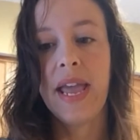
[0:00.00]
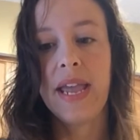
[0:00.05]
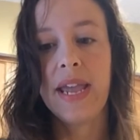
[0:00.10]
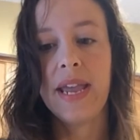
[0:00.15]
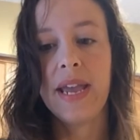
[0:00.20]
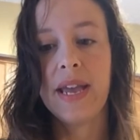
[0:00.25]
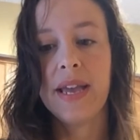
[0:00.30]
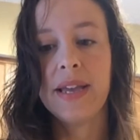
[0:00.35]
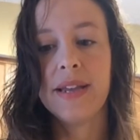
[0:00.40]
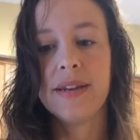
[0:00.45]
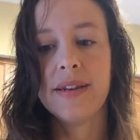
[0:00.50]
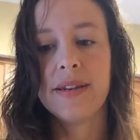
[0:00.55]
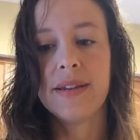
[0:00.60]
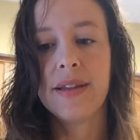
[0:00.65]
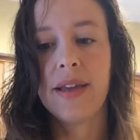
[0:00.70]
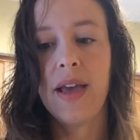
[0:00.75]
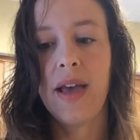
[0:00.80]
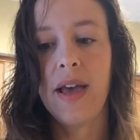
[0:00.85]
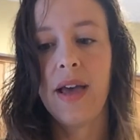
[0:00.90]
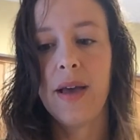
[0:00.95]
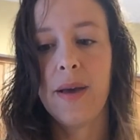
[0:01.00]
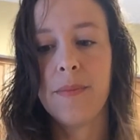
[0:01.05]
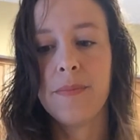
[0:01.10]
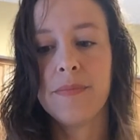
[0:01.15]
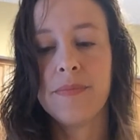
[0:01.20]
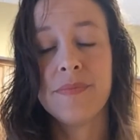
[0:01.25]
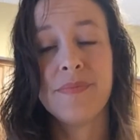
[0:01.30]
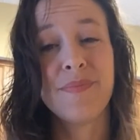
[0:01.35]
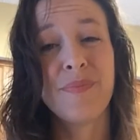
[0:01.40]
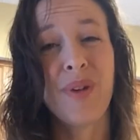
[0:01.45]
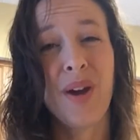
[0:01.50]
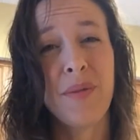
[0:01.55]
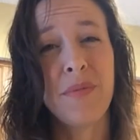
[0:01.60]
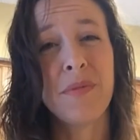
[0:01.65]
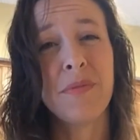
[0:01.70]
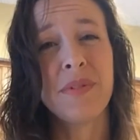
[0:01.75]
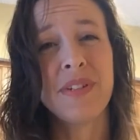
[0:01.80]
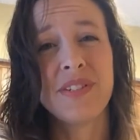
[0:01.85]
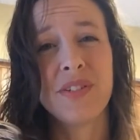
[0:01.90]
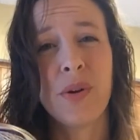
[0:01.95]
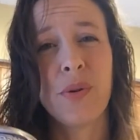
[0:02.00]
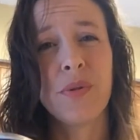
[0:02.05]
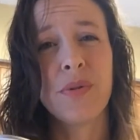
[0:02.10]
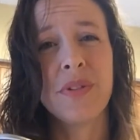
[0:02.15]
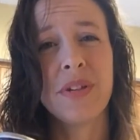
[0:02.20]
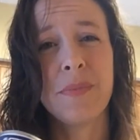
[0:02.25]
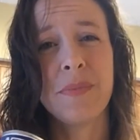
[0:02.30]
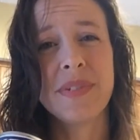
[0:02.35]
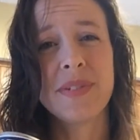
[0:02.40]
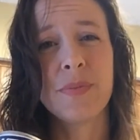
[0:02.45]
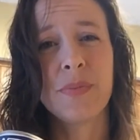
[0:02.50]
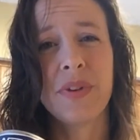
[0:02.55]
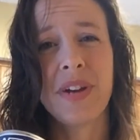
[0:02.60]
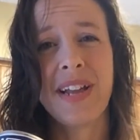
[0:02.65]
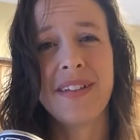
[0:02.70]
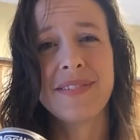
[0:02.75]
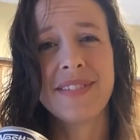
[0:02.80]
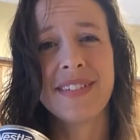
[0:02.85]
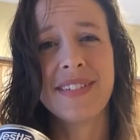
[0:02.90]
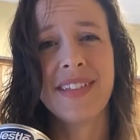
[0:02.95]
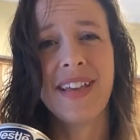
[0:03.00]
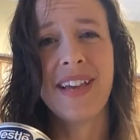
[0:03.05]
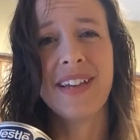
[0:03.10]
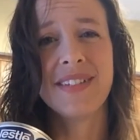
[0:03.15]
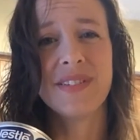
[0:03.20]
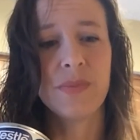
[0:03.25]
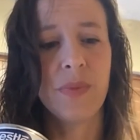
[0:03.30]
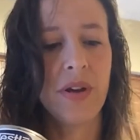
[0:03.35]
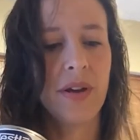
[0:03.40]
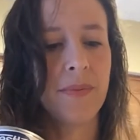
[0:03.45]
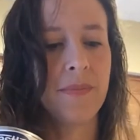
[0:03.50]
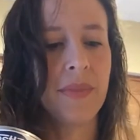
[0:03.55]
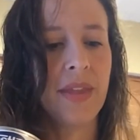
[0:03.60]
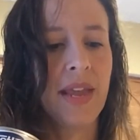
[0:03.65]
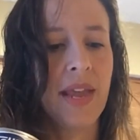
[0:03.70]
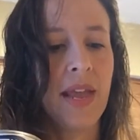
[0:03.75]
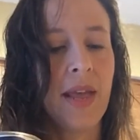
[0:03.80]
and probably totally mispronouncing that as well.